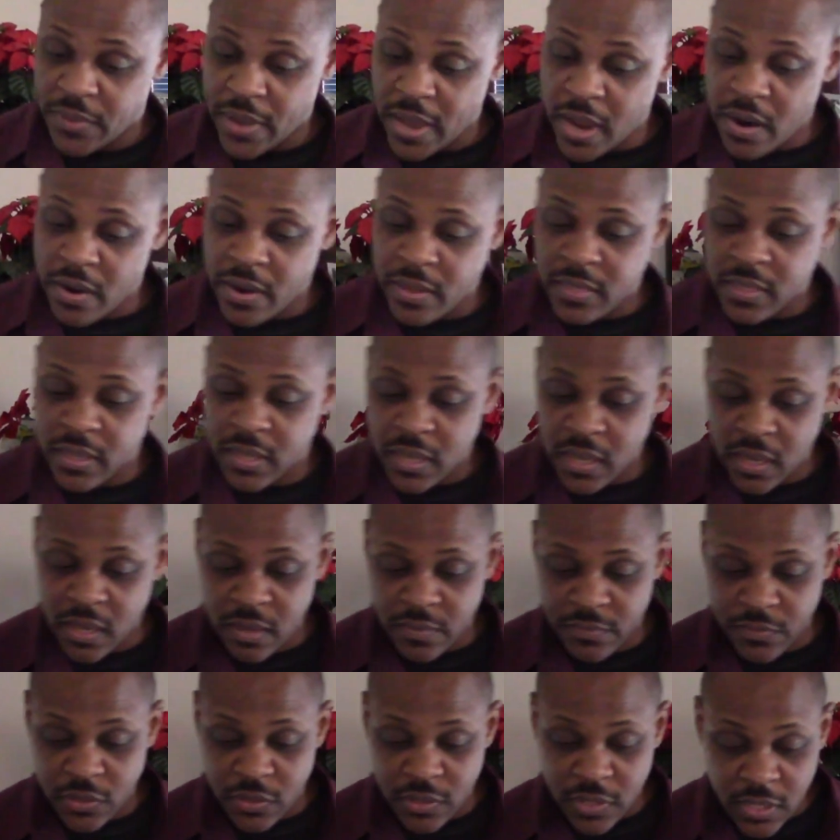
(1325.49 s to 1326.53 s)
Herod the king
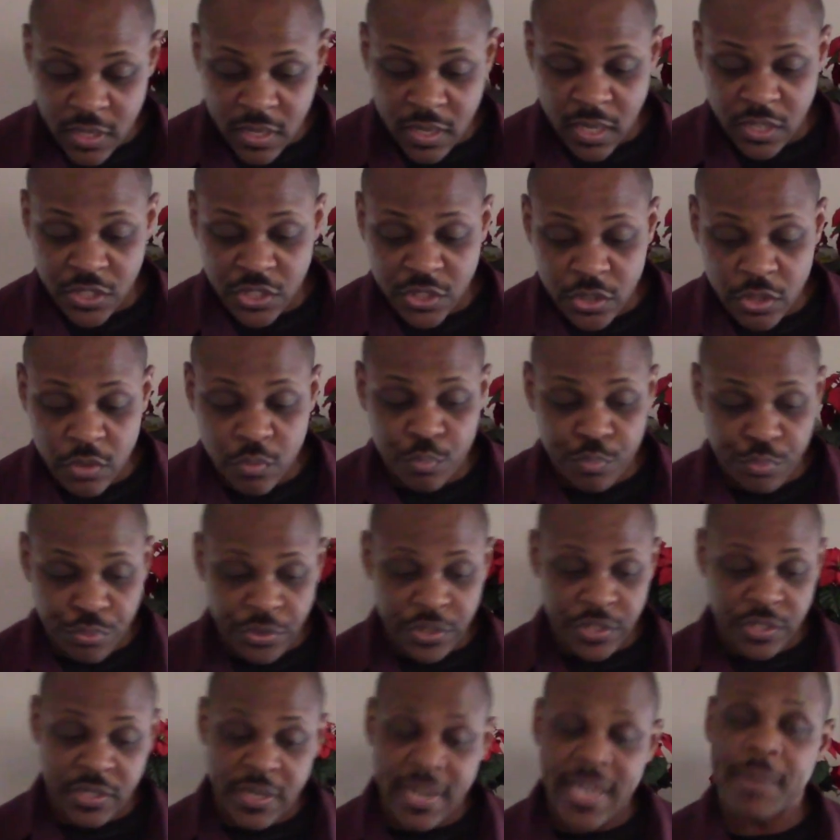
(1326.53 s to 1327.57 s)
of Judea a certain
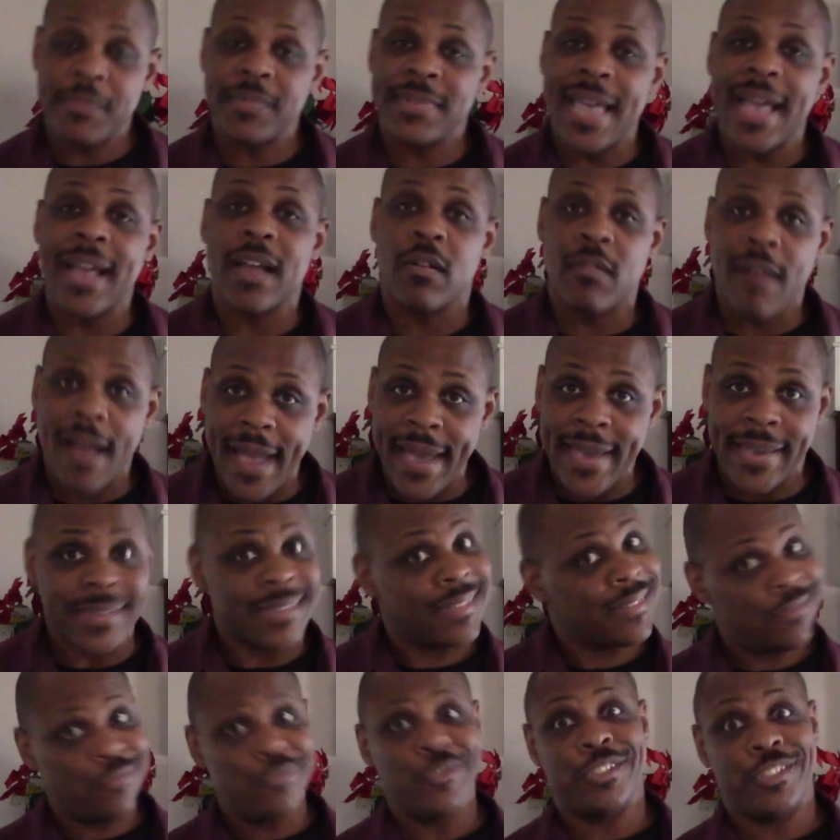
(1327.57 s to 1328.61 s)
priest named
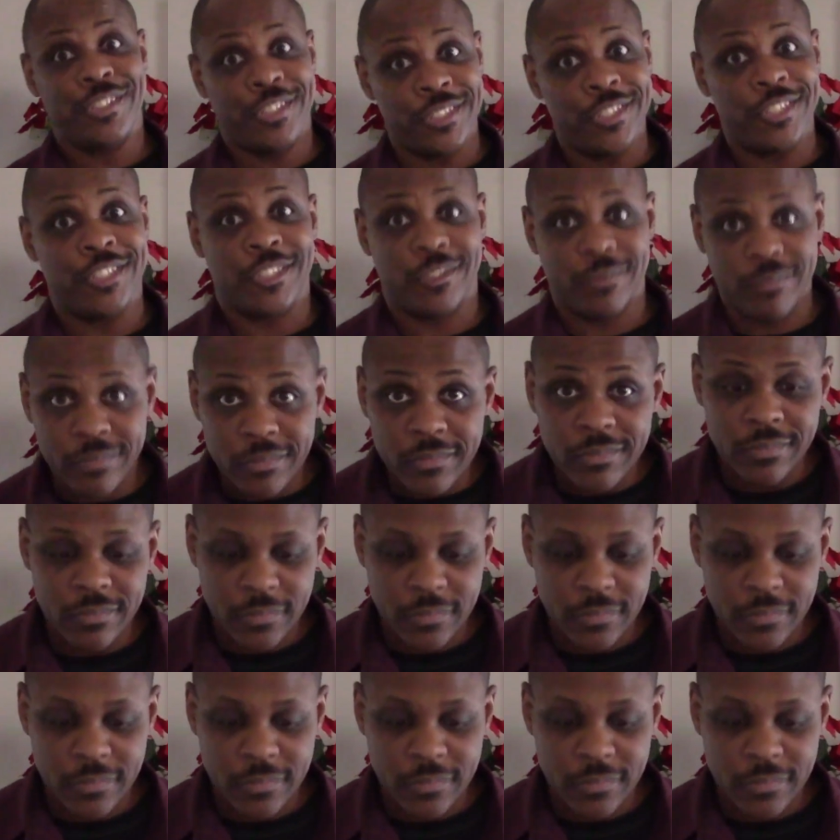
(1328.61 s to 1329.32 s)
Zacharias, which is